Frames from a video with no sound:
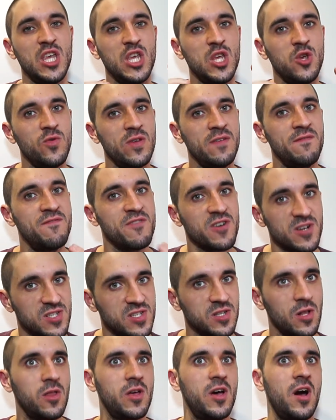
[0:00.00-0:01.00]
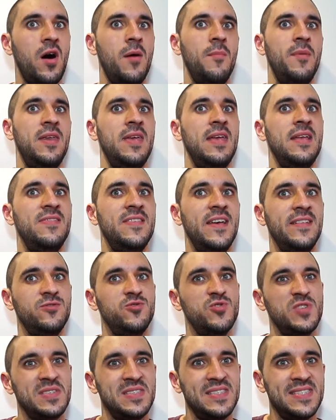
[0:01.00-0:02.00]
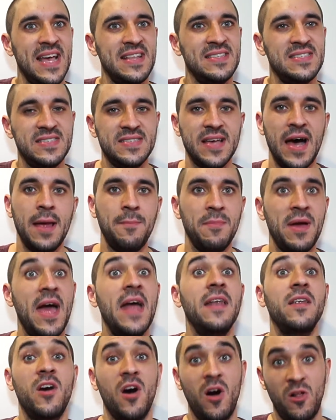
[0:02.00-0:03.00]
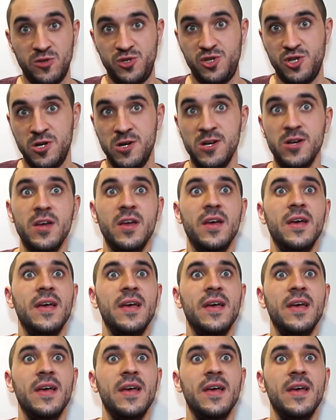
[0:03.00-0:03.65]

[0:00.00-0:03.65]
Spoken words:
universal comedy that transcends time and culture